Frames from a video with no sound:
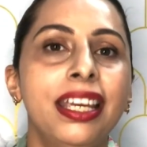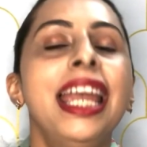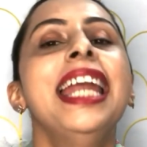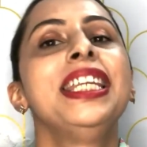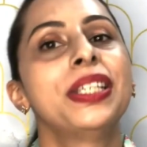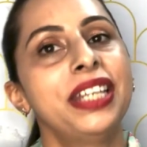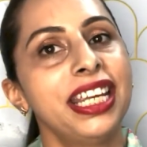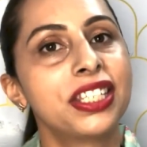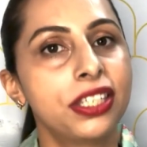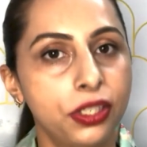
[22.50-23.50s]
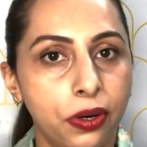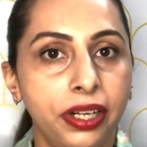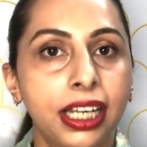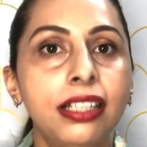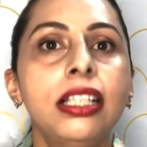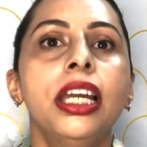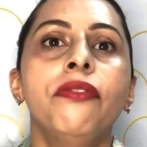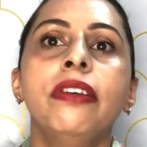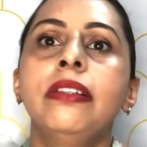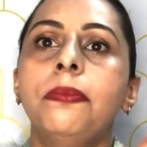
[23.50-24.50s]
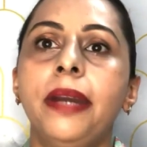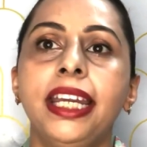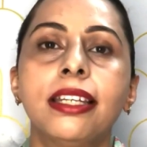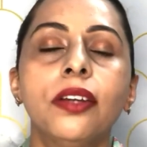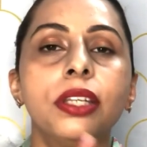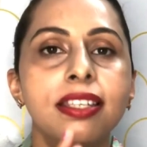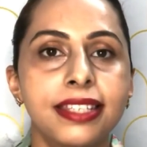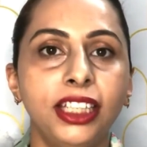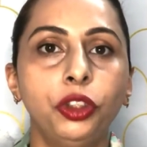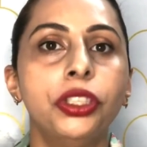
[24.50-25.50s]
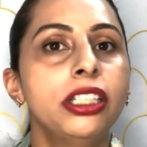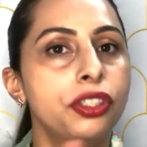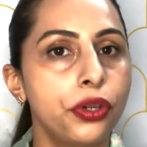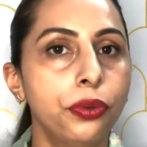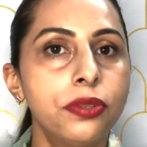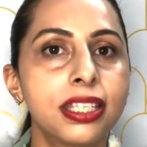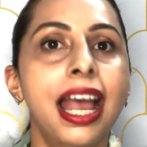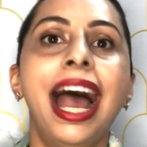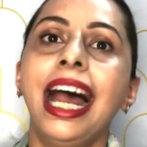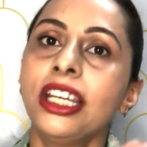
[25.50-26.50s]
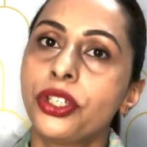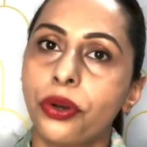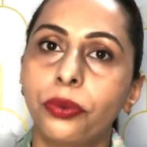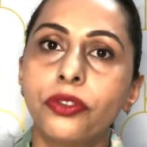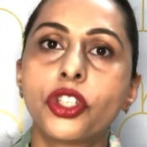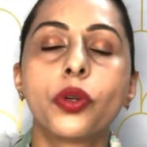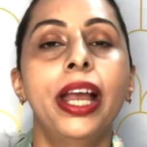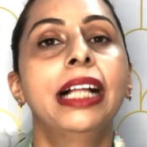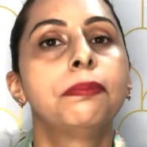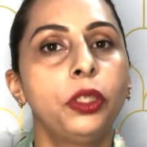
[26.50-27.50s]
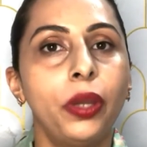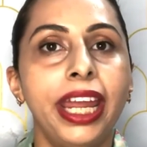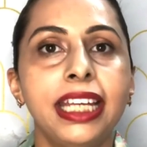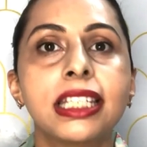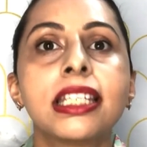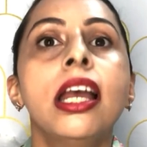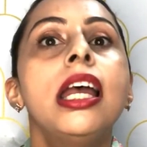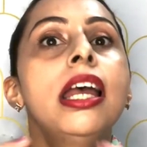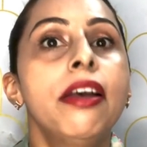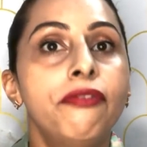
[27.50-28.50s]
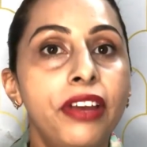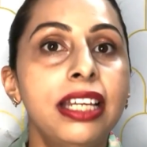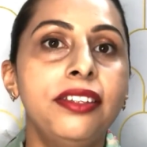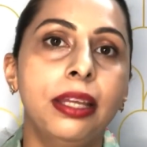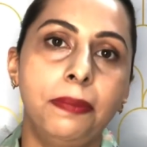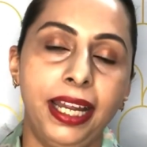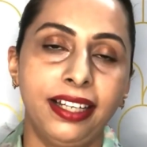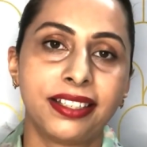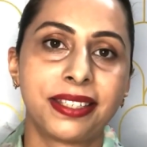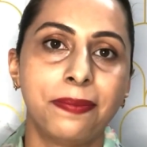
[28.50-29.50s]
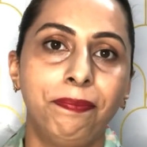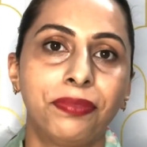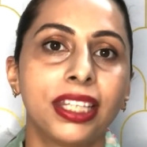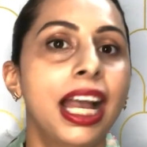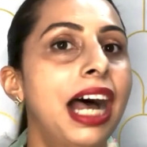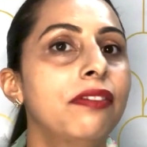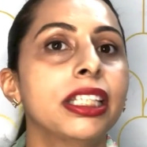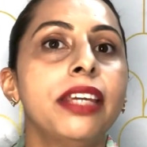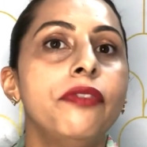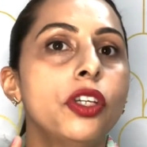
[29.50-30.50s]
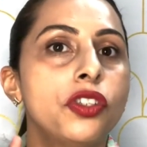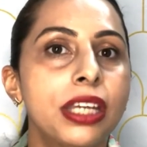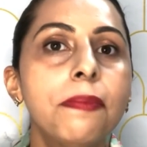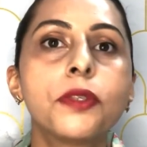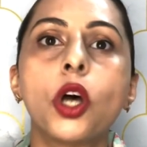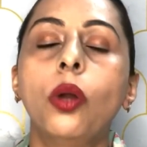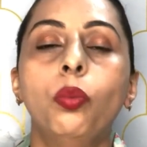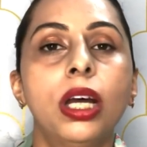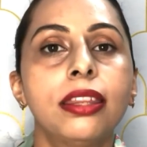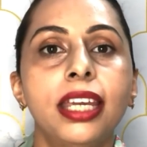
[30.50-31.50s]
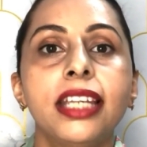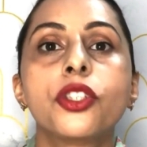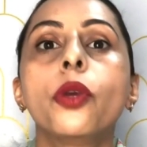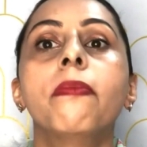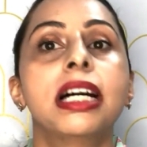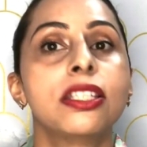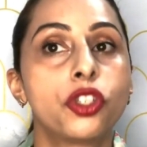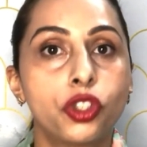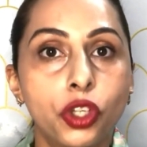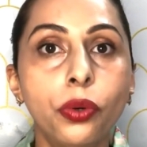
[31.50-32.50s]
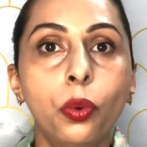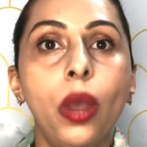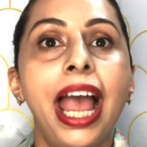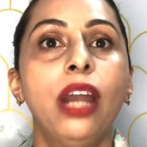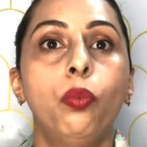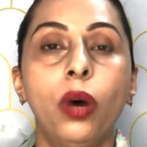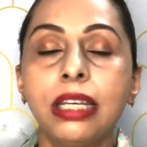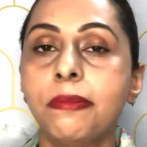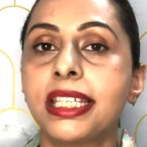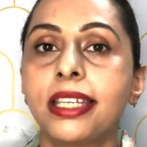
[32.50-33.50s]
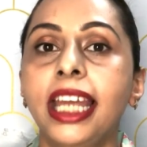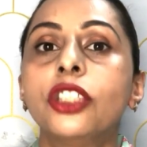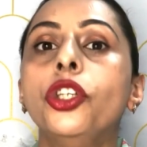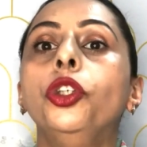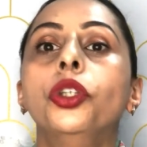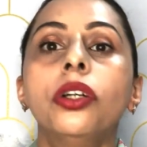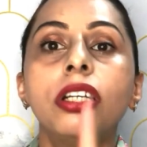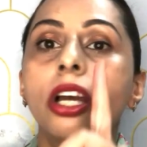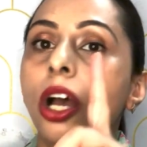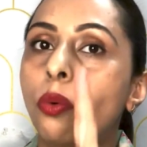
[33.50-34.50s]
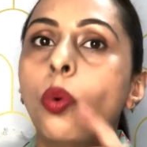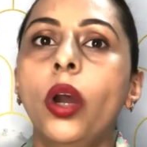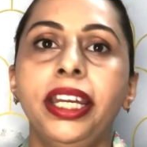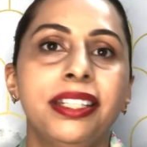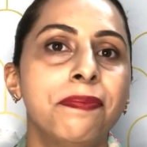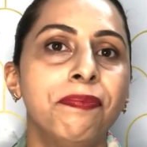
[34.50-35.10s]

In today's tutorial, we will break down the essential do's and don'ts to help you ace fill in the blanks. I will give you tips on what things you must do and what mistakes you should avoid.